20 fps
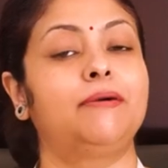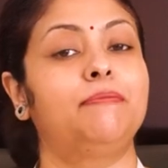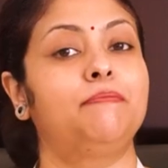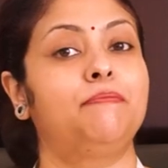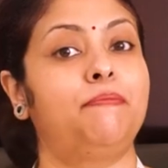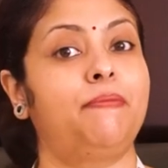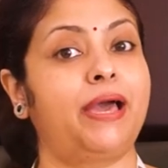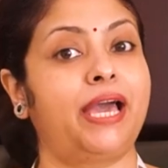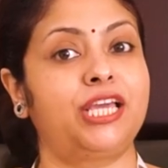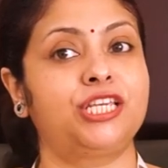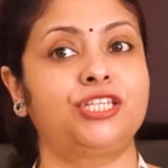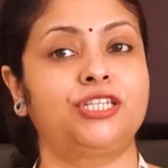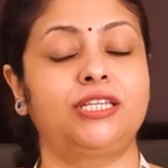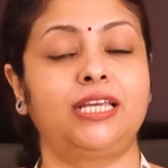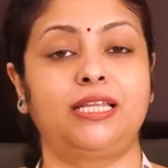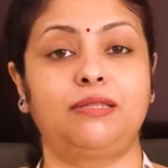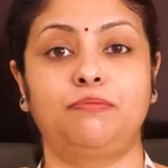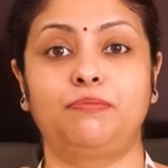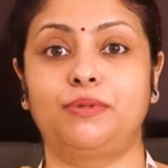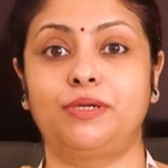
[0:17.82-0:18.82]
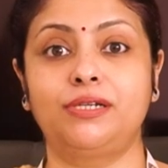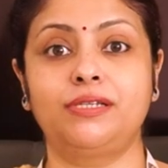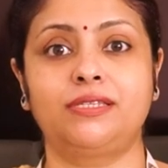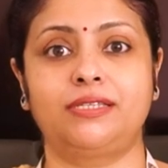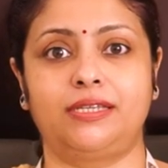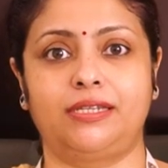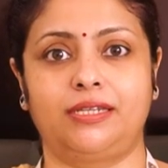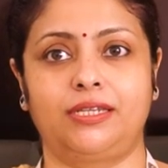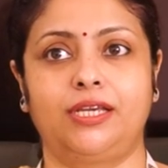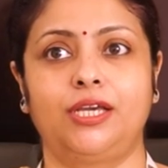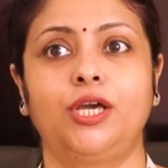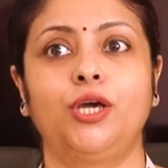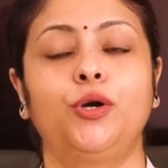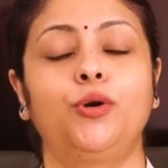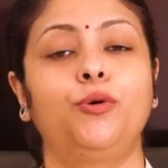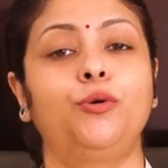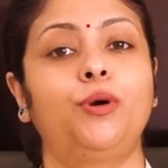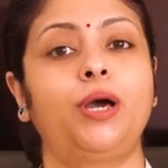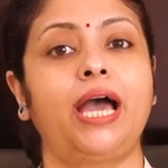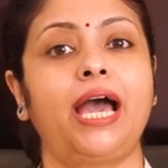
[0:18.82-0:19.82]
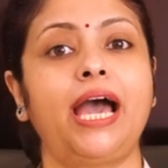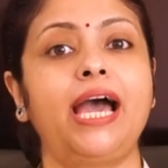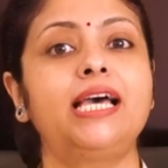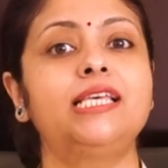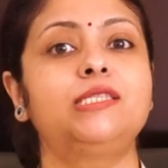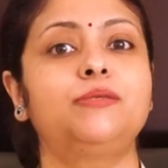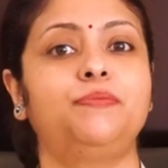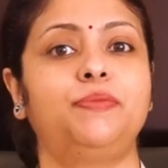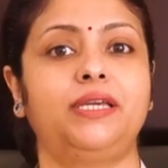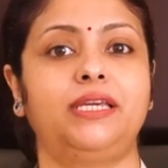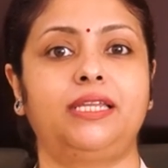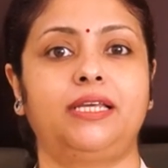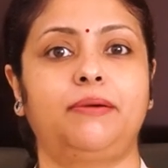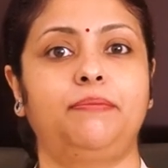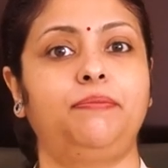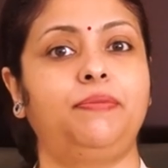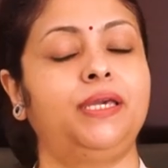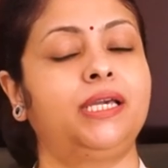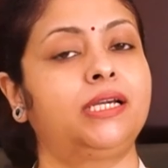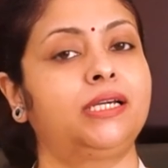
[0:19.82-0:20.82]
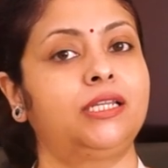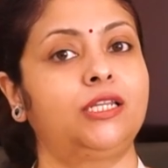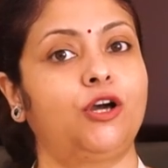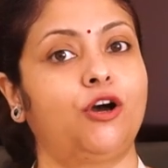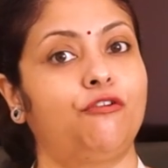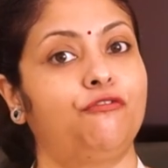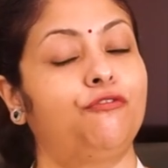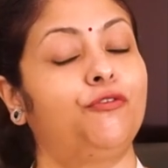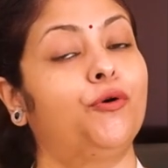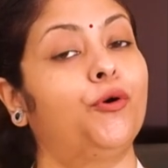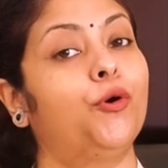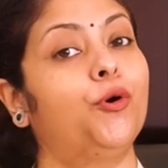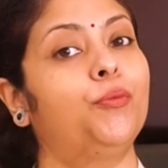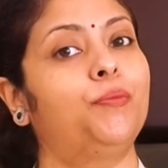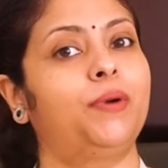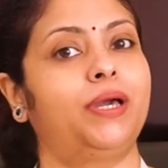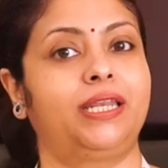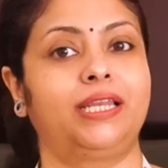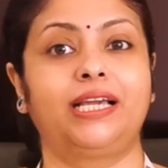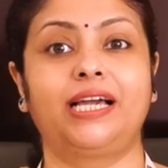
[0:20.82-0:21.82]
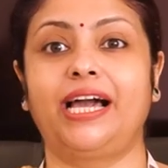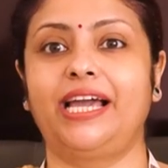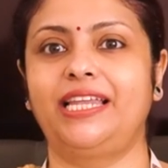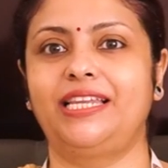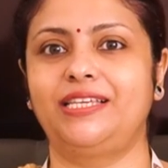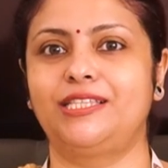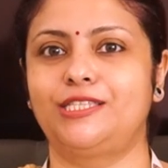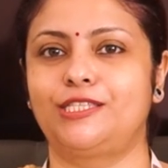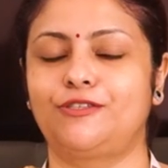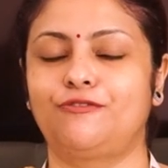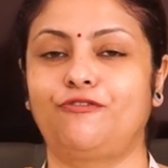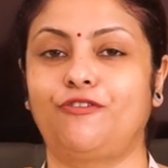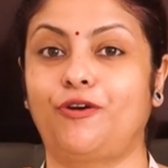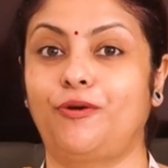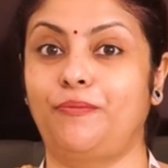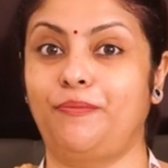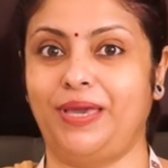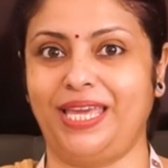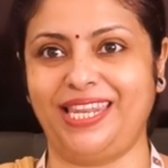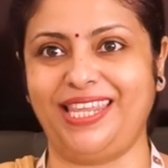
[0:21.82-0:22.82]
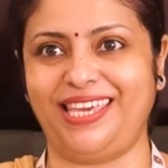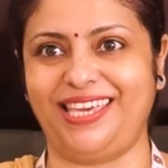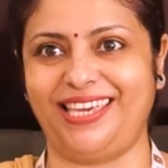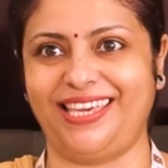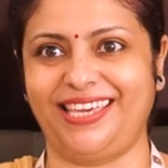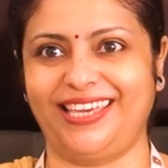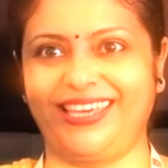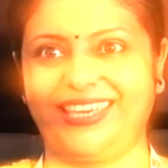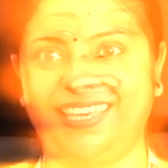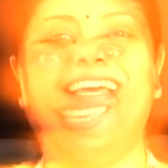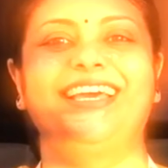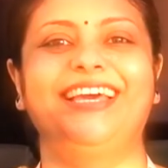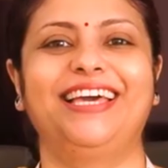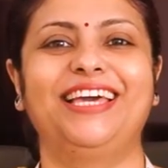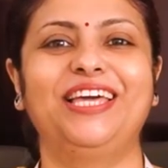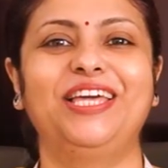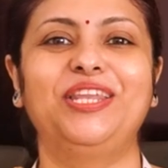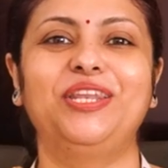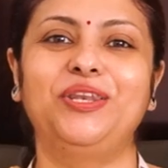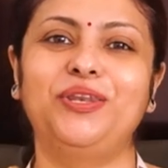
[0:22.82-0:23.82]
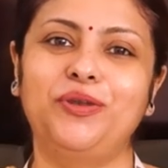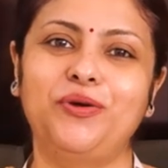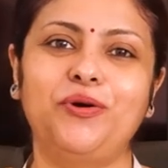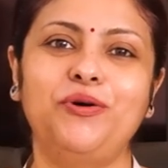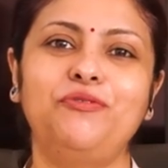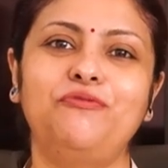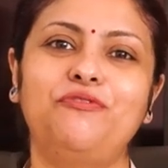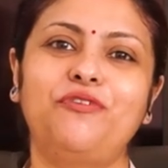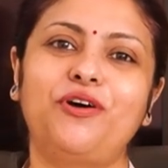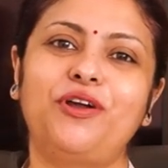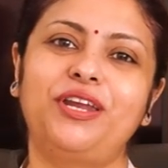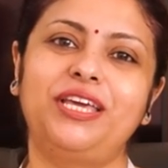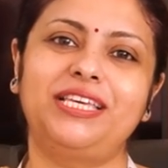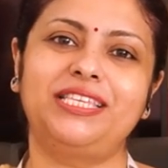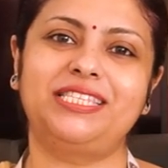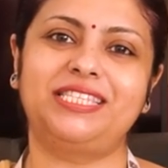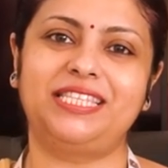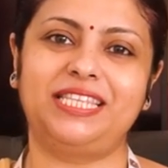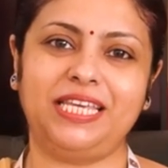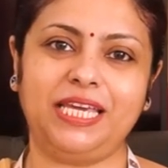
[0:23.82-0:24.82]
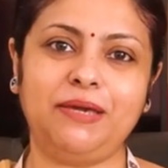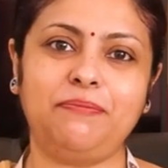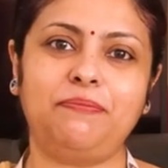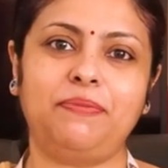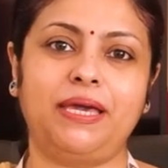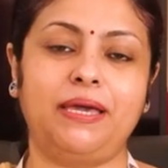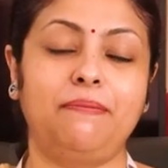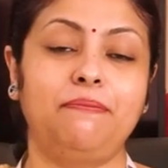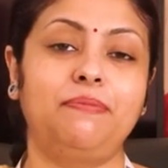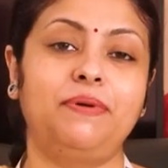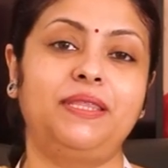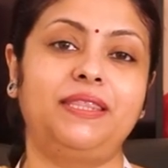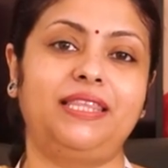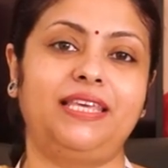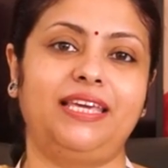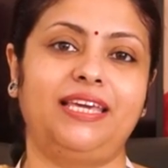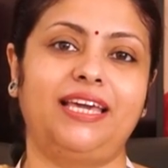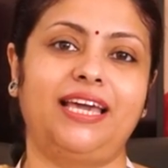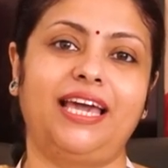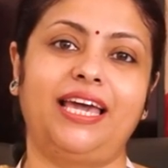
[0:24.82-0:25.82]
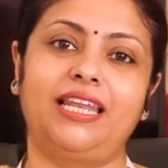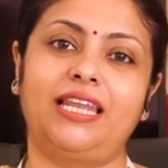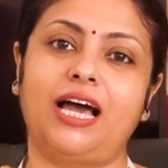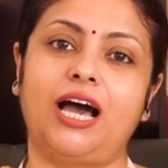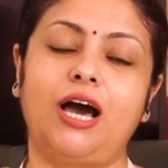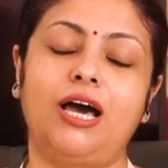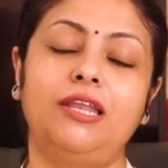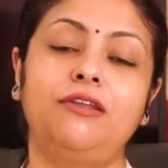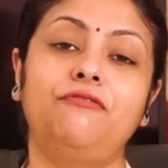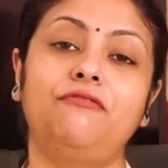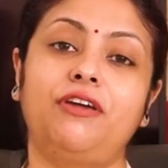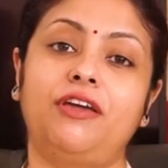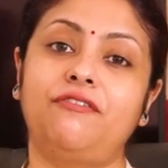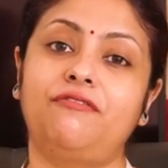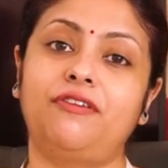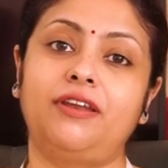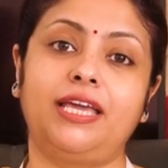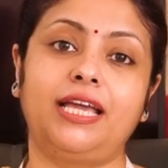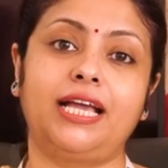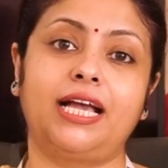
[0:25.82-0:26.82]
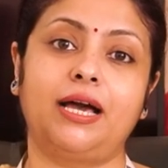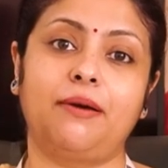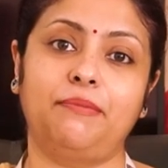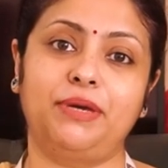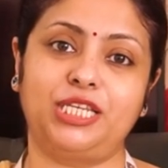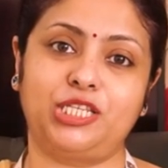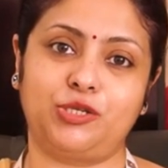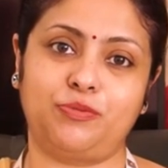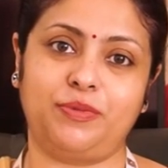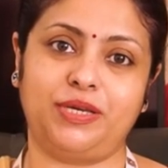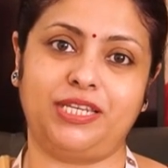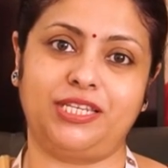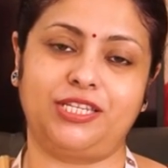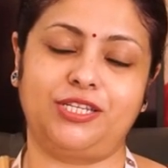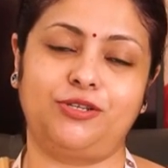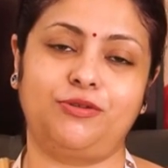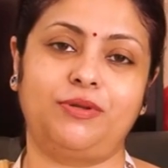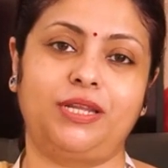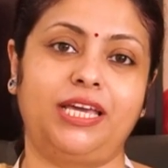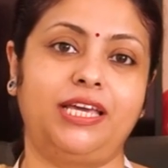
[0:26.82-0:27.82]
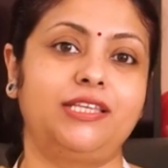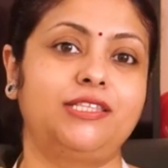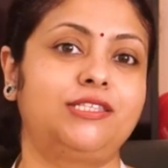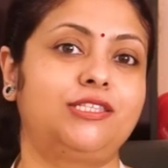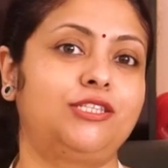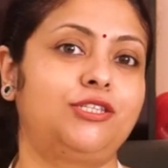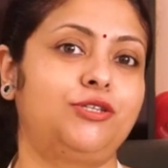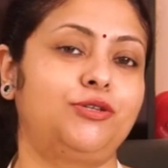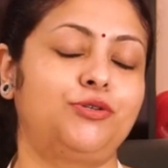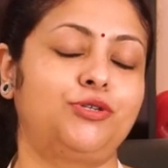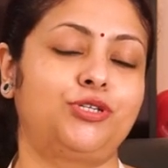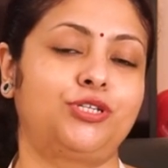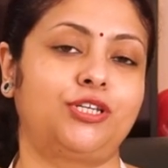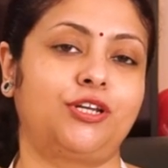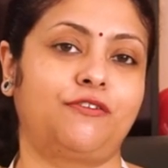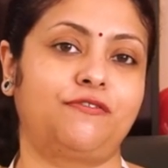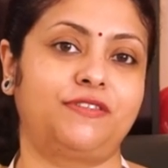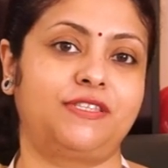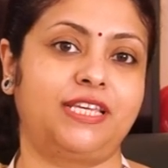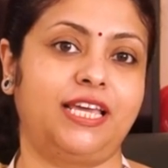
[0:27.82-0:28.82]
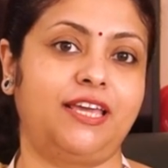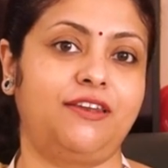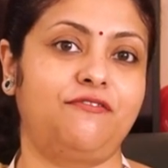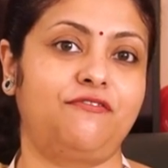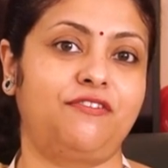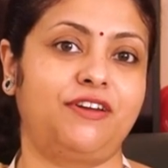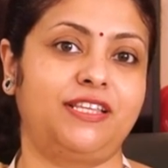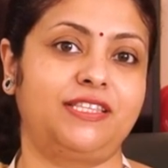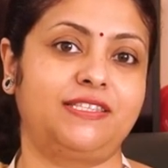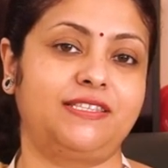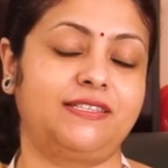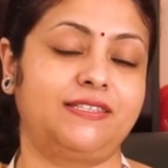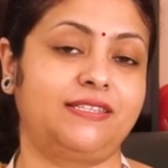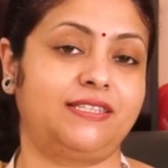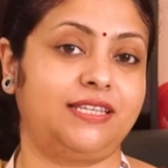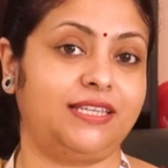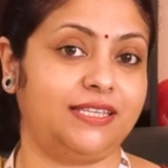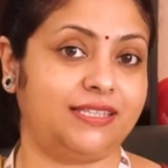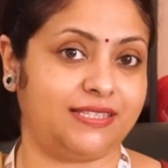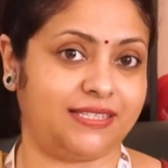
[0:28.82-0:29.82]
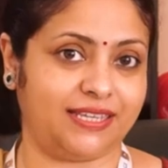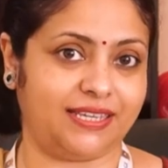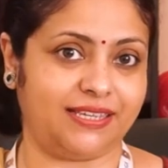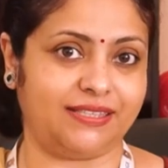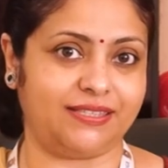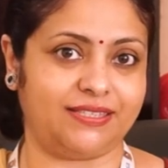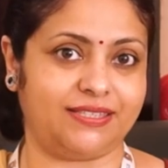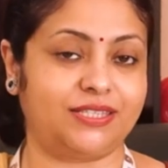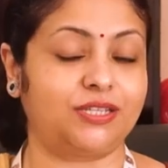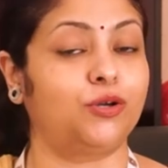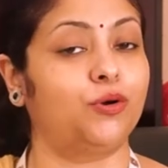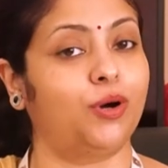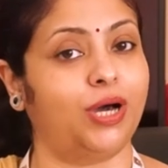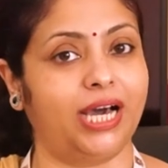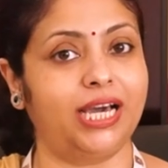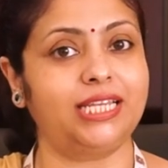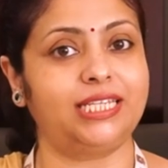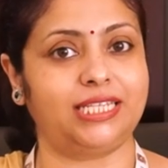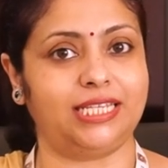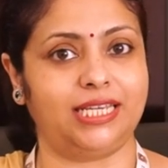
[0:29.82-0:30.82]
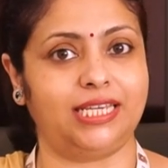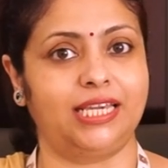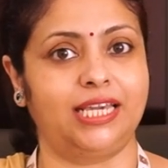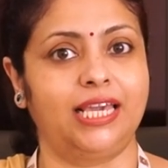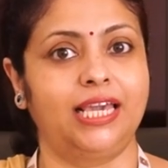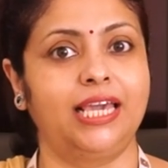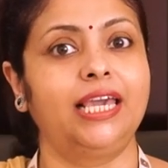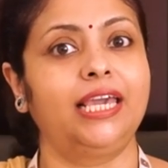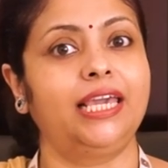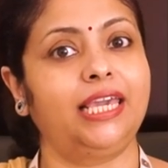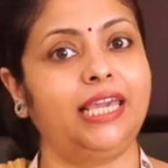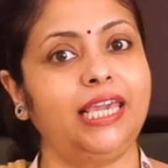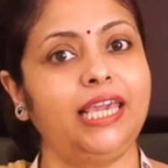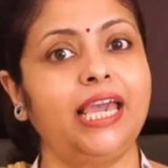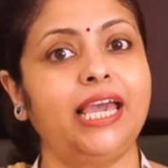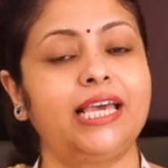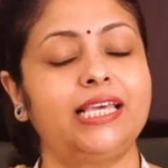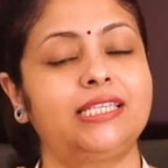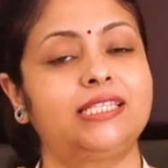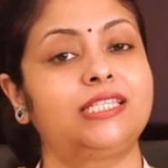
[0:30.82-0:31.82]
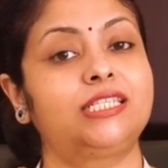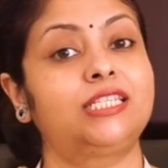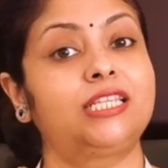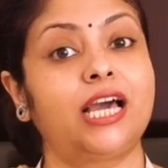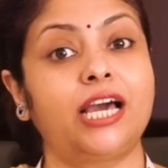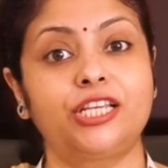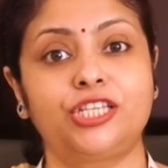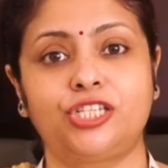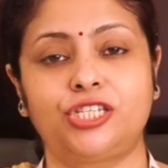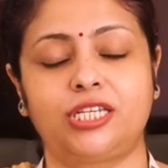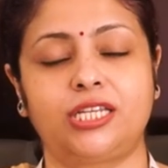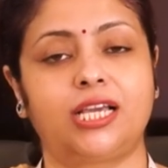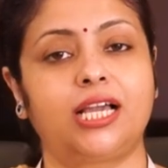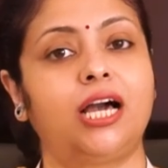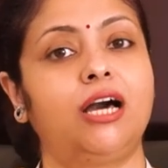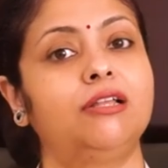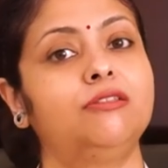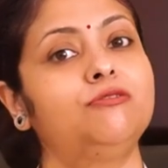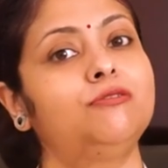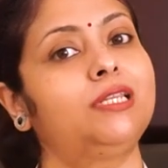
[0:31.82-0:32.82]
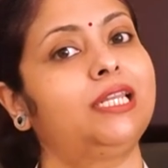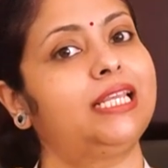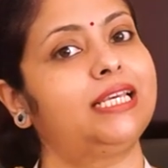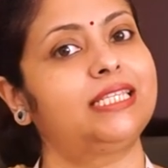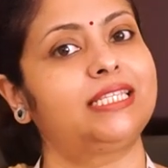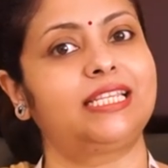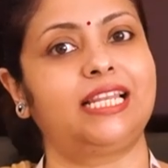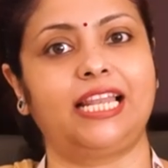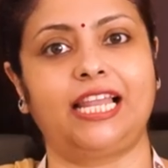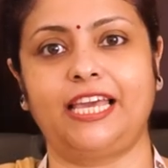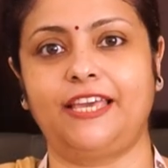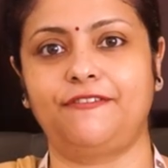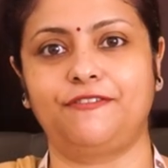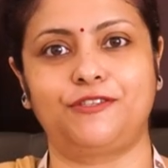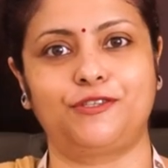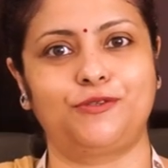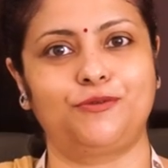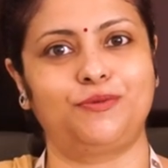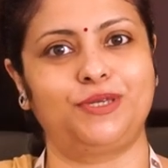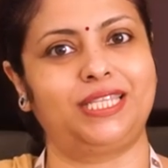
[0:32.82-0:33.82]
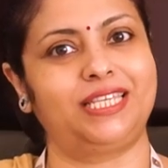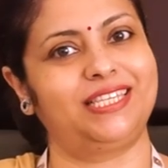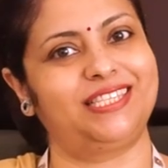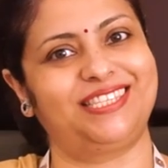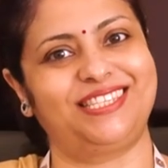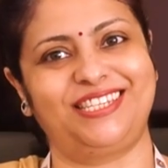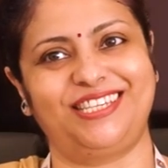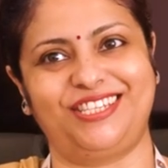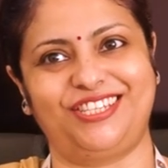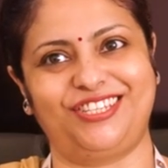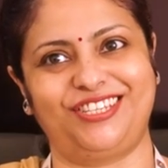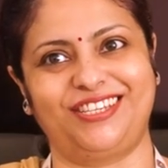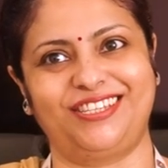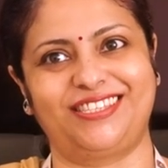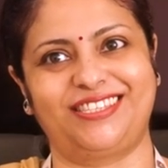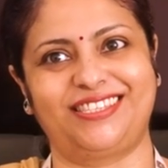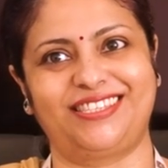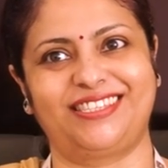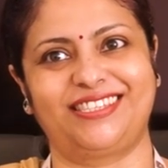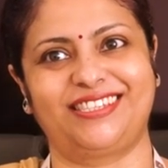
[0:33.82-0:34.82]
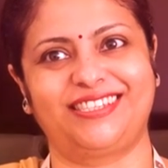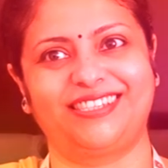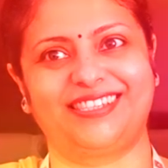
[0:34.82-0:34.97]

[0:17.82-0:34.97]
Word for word: compassionate person who has been a beacon of hope and guidance for many. Known for his deep empathy and unwavering commitment to the institution of St. Francis de Sales, Guwahati, he has touched countless lives with his teachings.